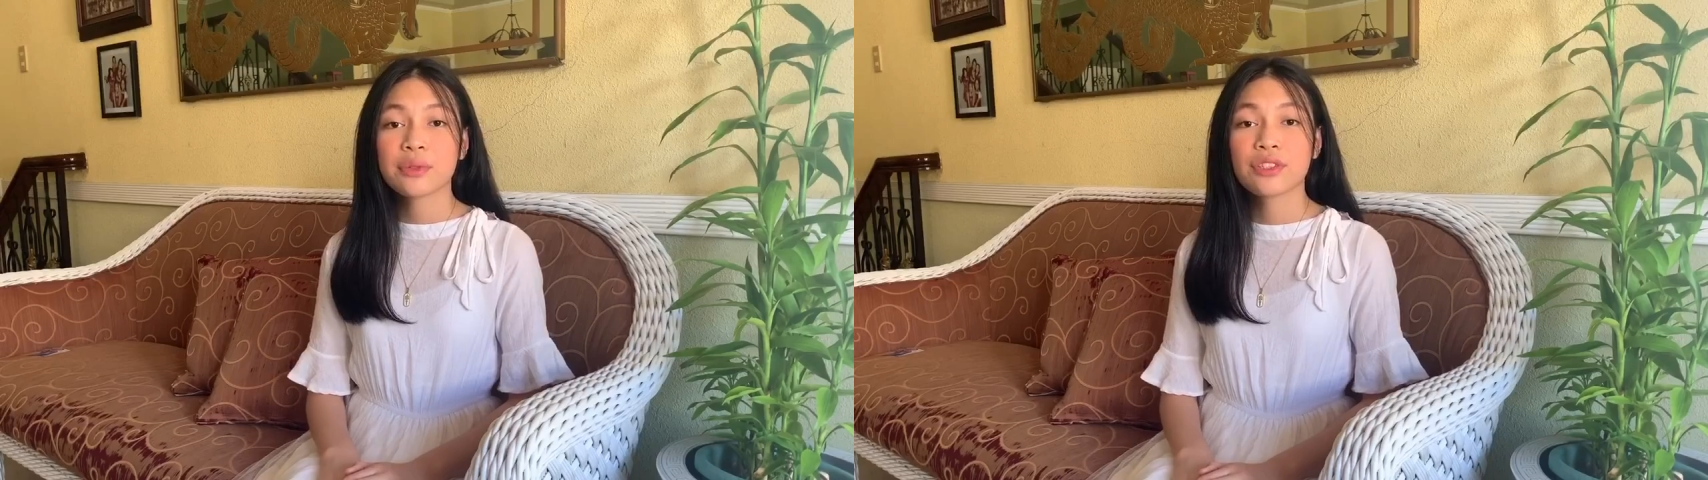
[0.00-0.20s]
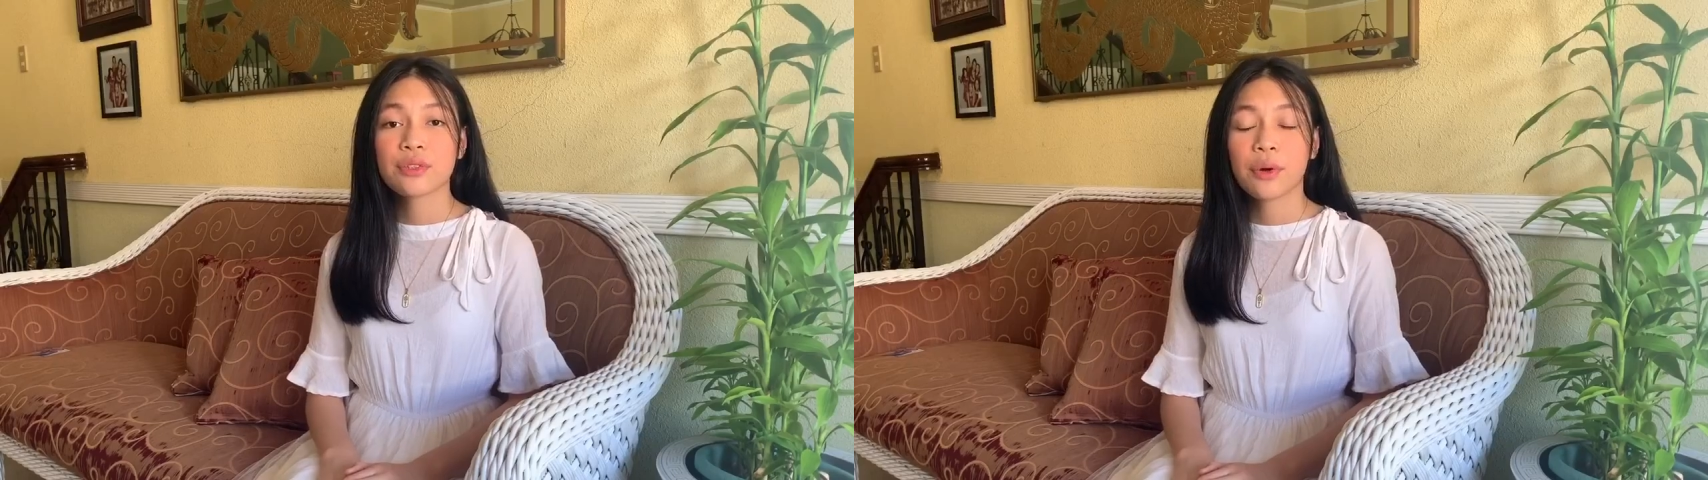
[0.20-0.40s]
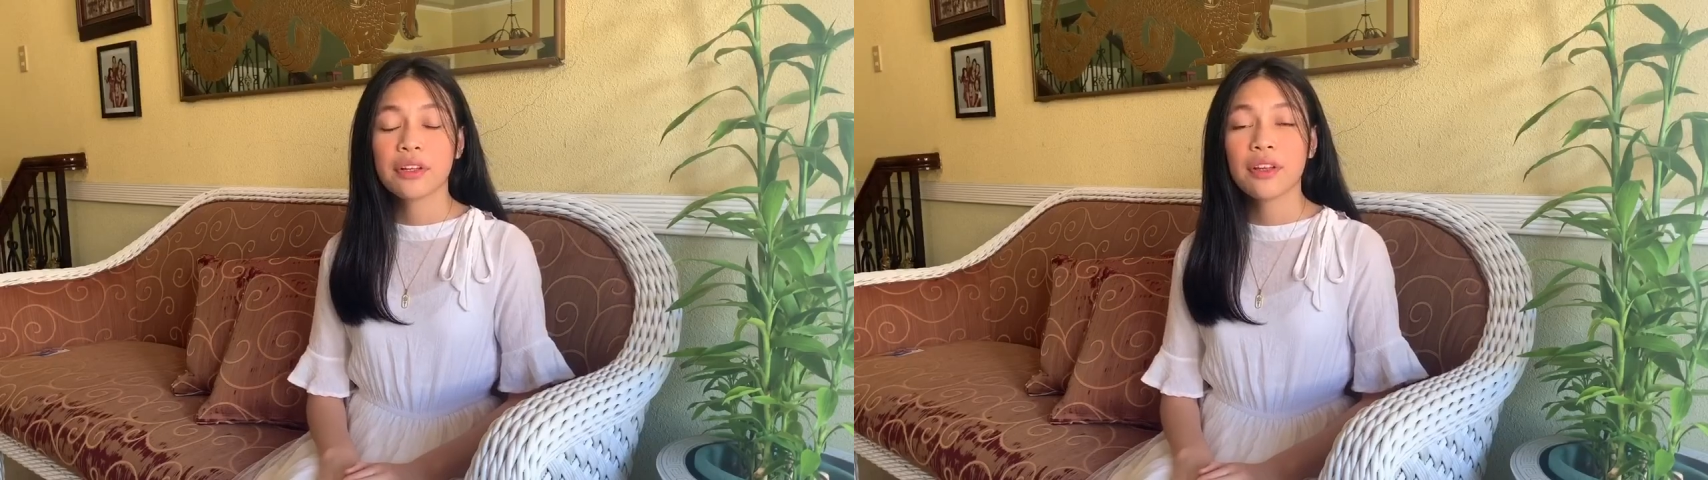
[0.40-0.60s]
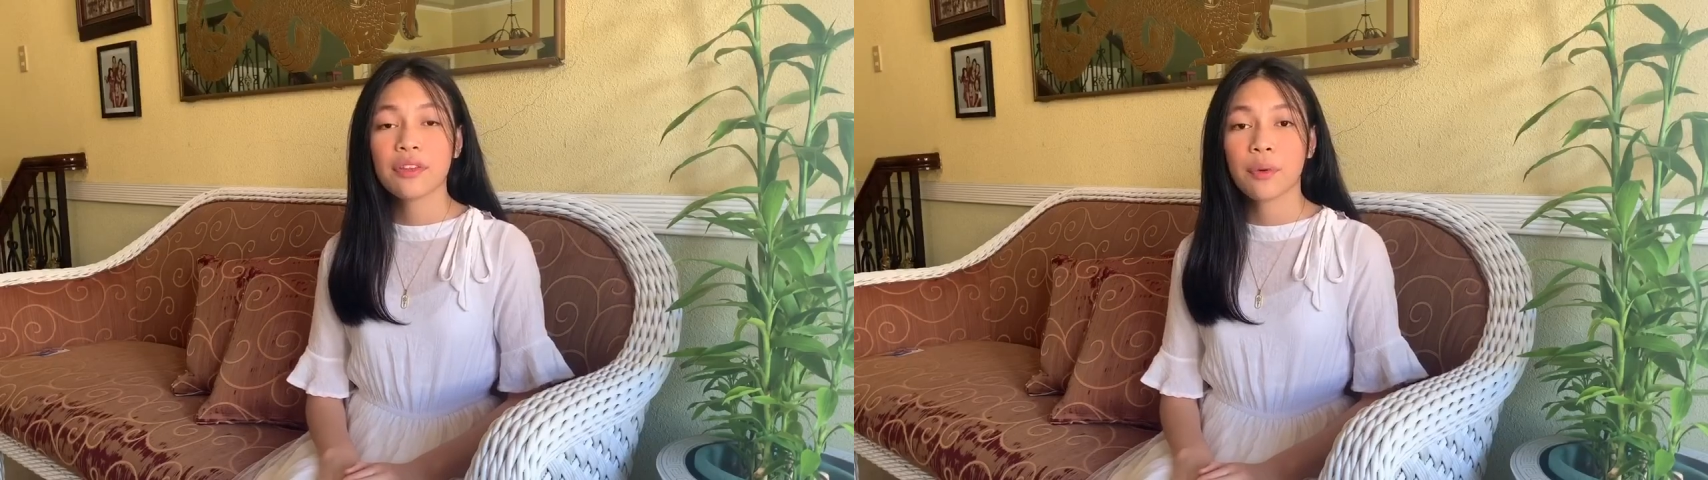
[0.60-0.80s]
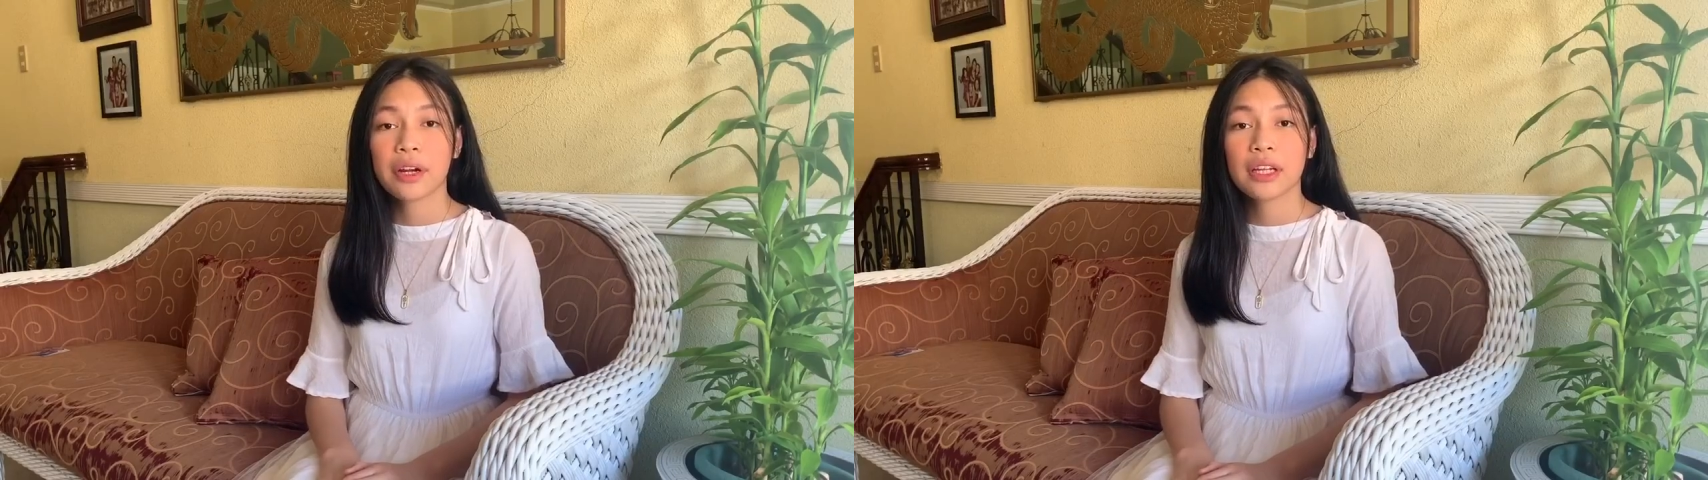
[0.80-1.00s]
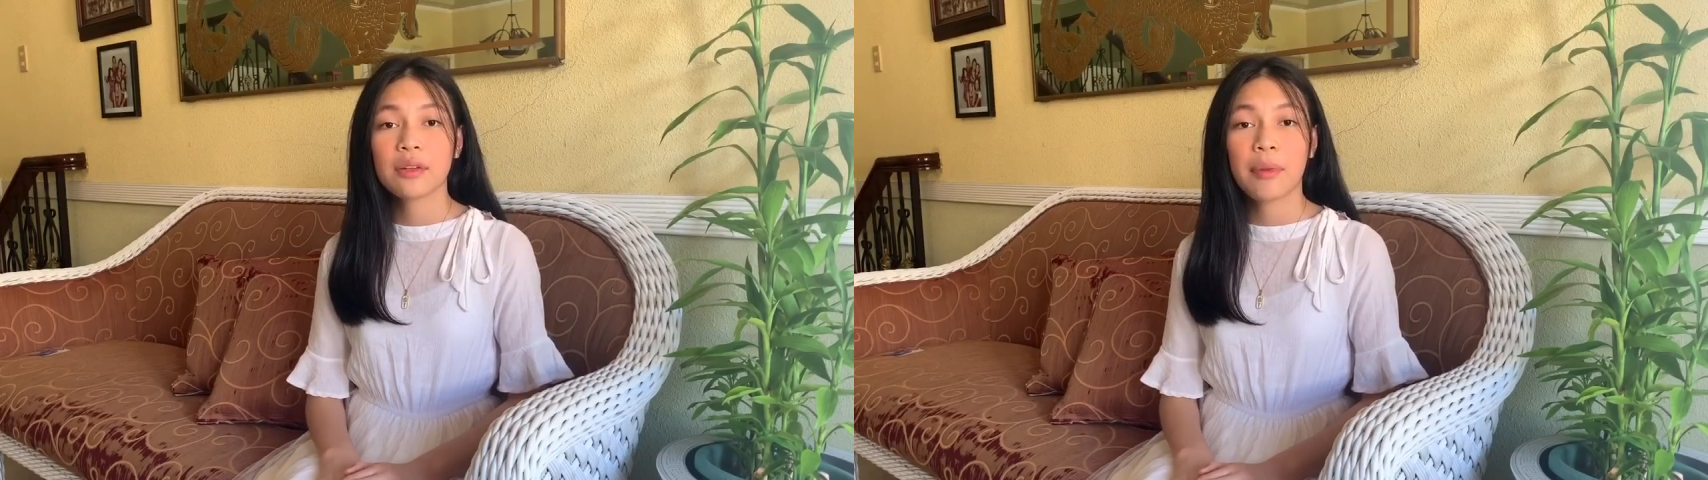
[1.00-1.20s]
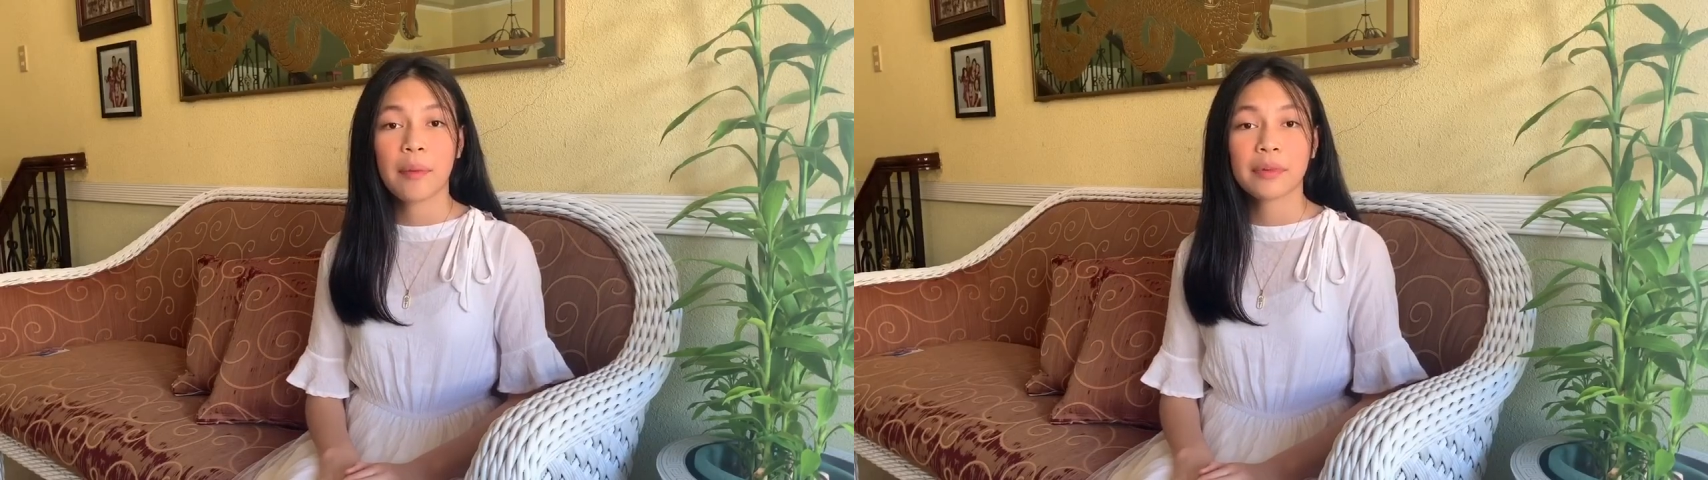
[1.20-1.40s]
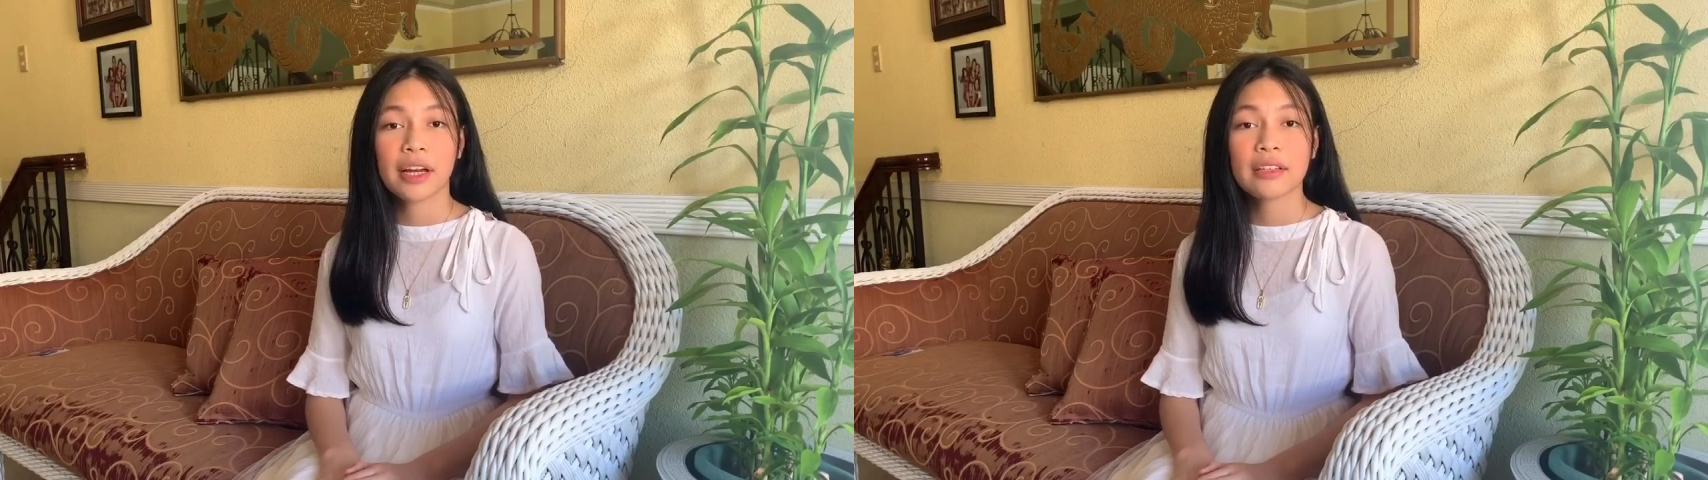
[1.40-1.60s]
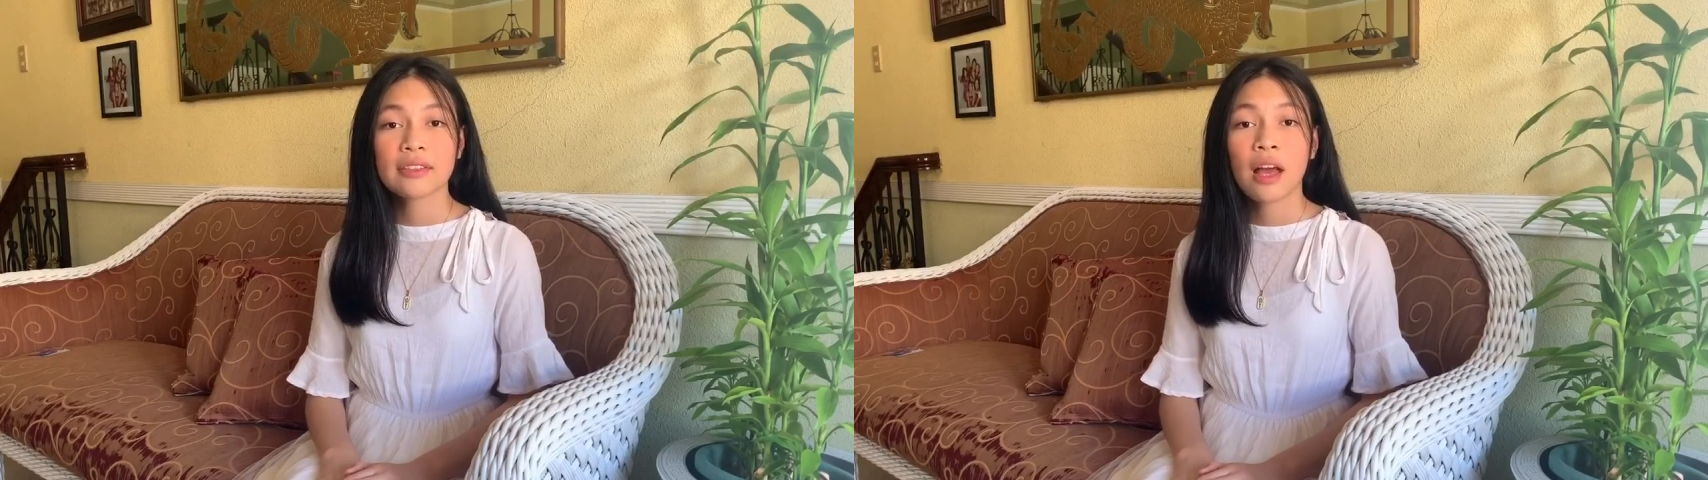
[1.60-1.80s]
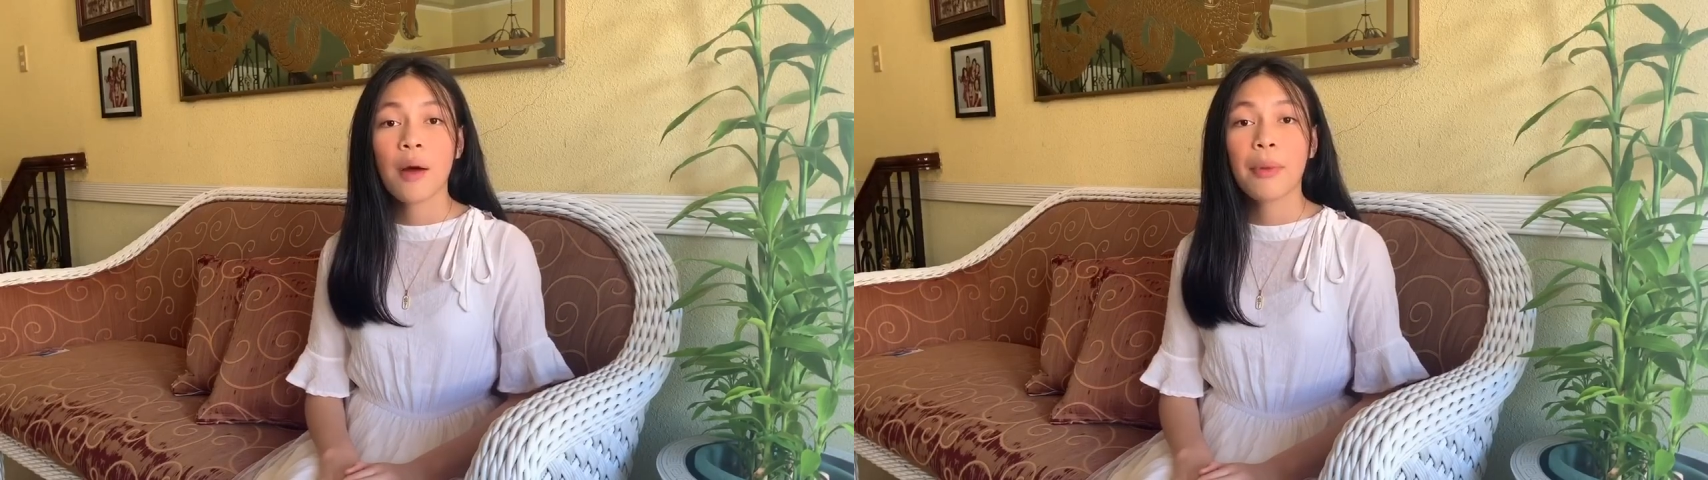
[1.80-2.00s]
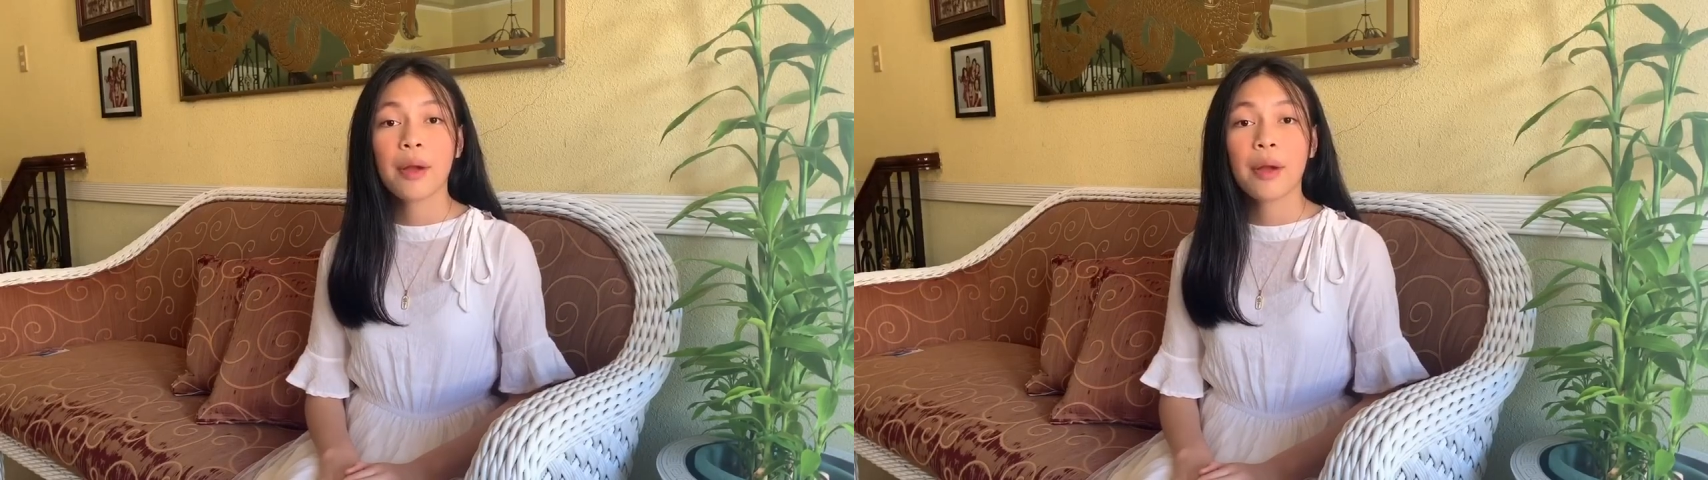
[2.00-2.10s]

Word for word: restored the authority to baptize